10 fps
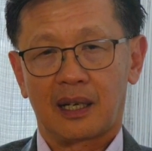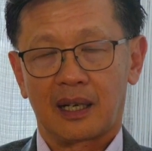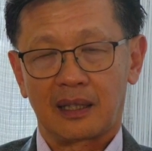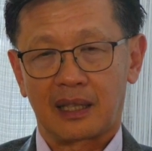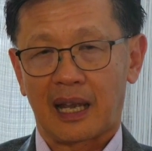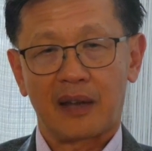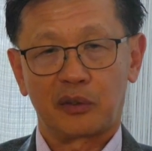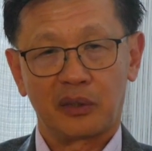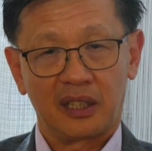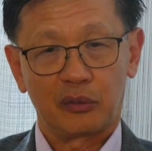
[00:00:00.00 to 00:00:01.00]
they haven't
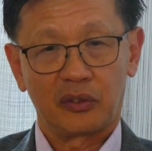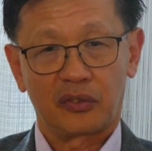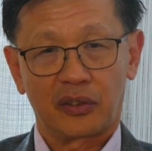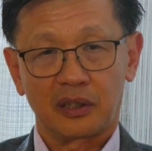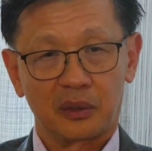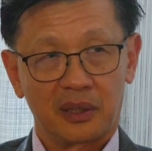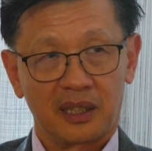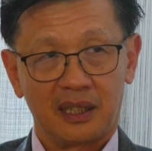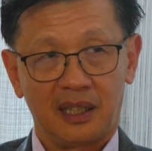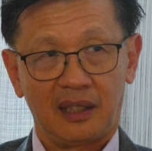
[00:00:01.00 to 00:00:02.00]
really referred
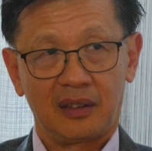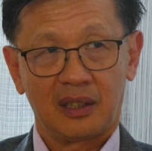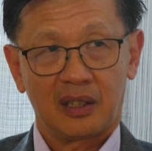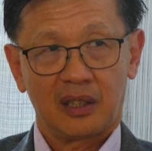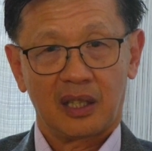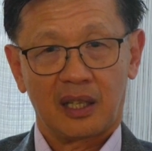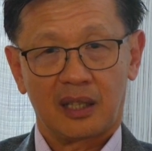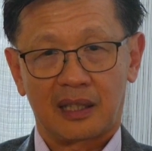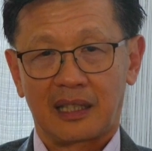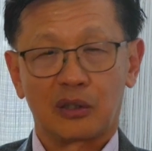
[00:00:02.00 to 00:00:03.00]
UAE and
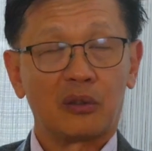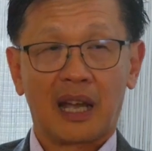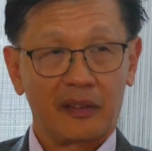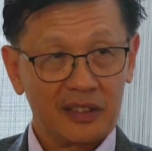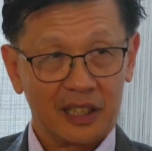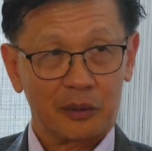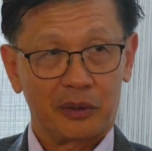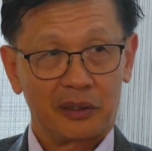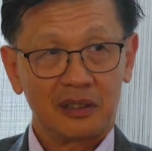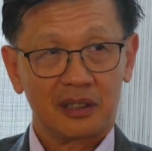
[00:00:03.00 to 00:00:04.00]
they don't have the
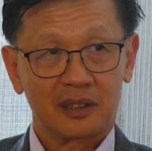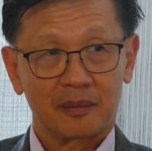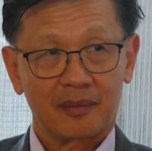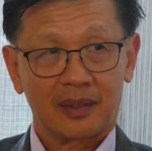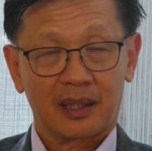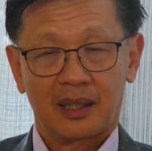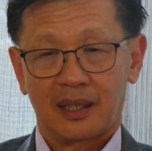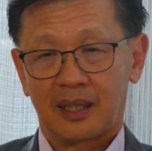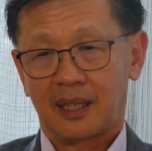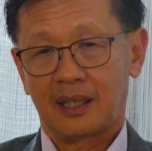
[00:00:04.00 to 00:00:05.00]
experience,
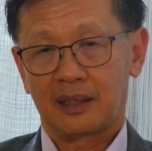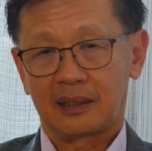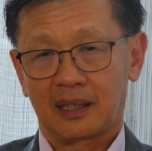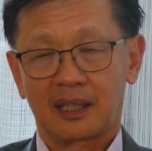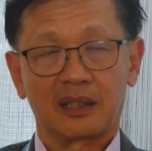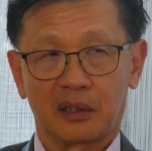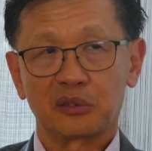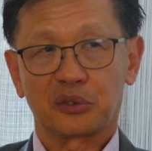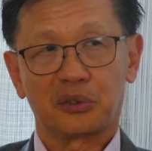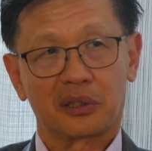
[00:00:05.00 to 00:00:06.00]
and they tend not to
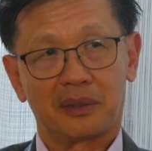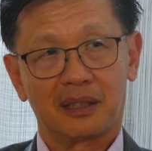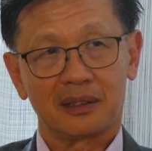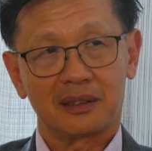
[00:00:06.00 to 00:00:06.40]
talk about it.